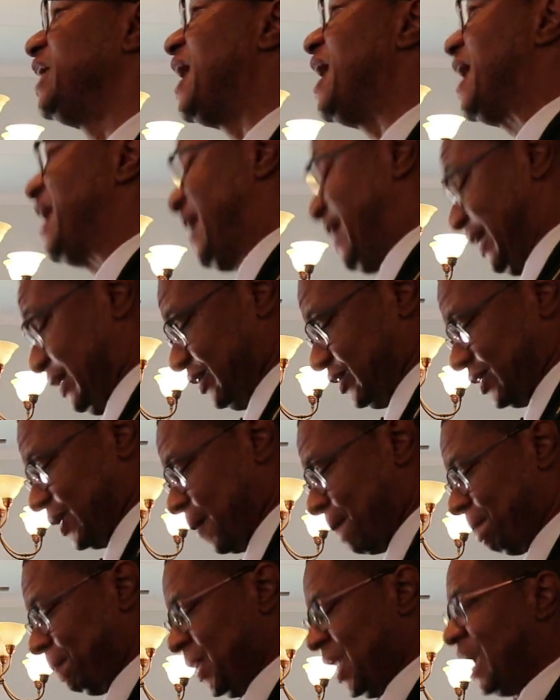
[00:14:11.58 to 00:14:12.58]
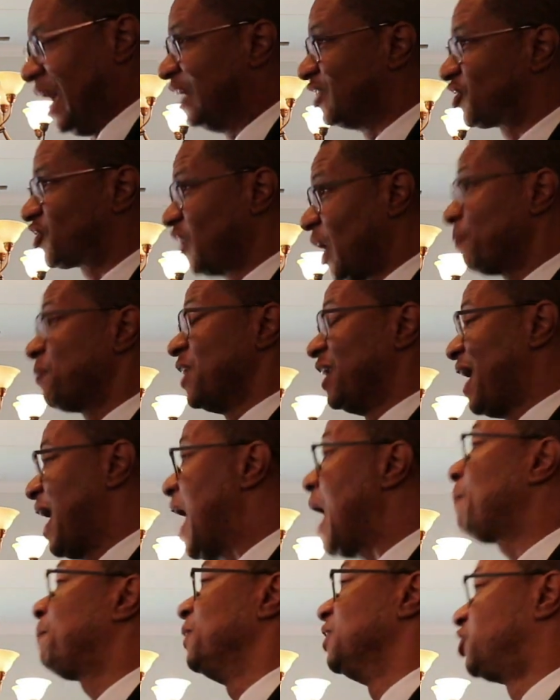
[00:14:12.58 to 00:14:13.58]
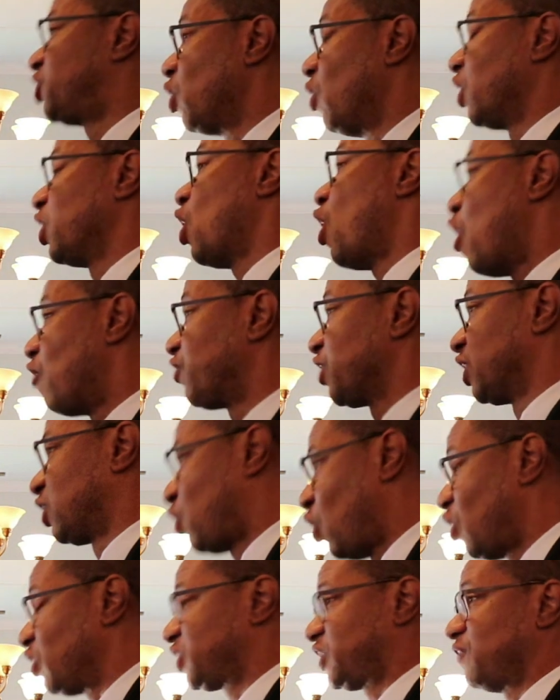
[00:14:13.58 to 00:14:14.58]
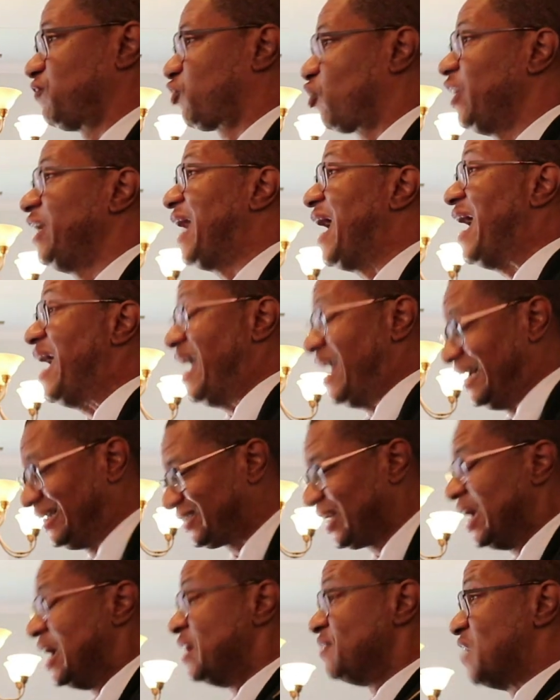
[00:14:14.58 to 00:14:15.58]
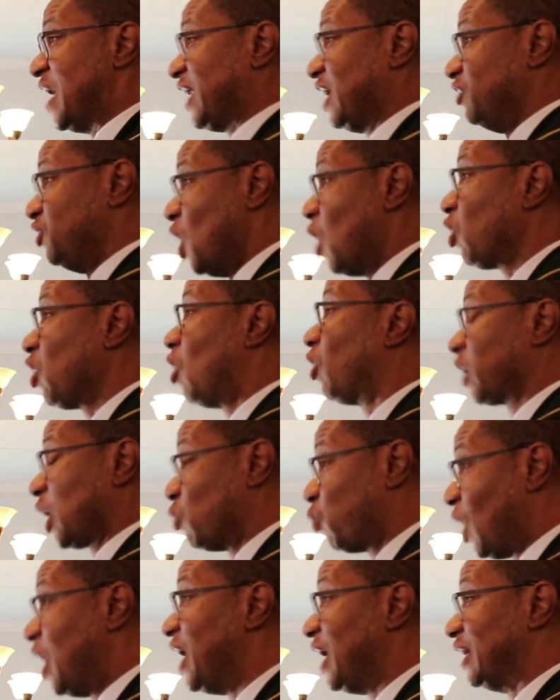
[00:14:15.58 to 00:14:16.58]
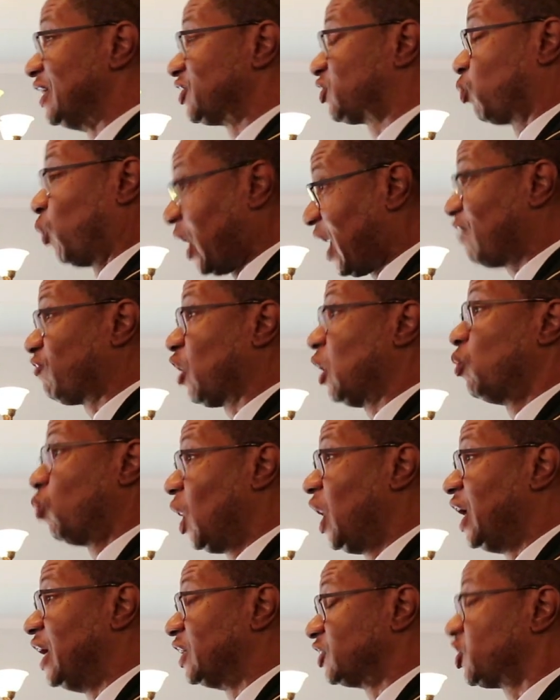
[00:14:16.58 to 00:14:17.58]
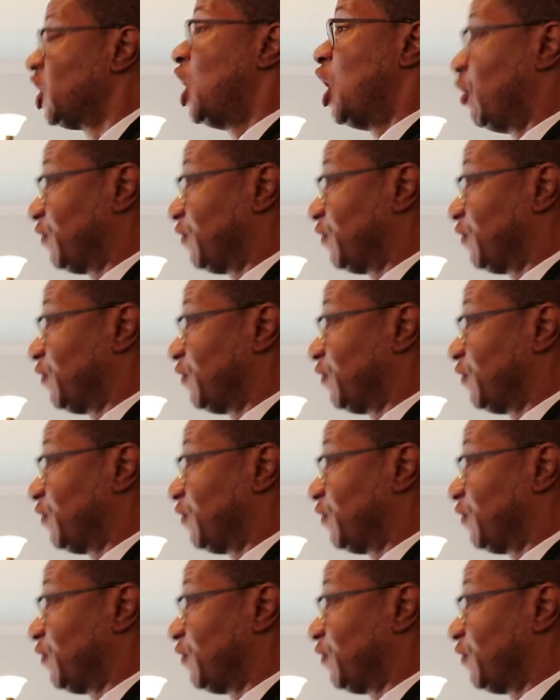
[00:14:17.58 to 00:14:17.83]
days. And something happened to it over the course of three days that it no longer was whatever it was